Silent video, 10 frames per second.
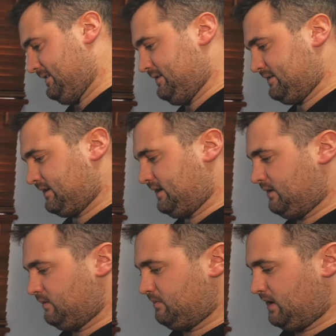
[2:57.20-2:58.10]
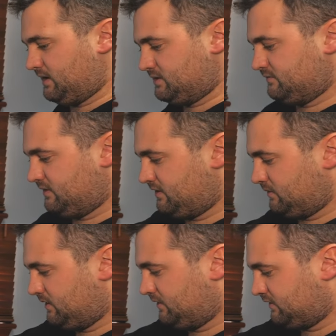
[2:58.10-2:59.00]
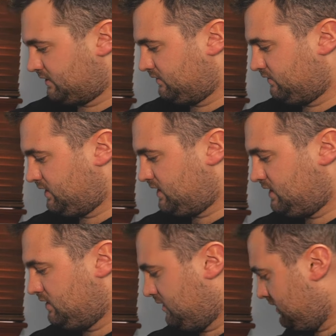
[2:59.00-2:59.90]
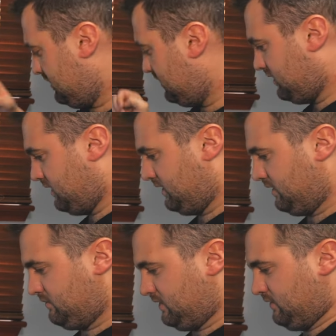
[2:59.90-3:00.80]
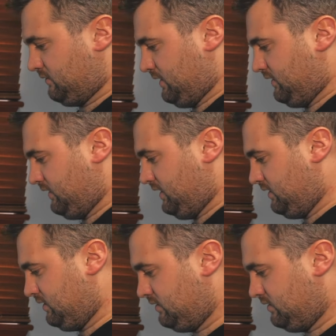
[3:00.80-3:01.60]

okay, packaged very well as you can see. Um, here's what I see.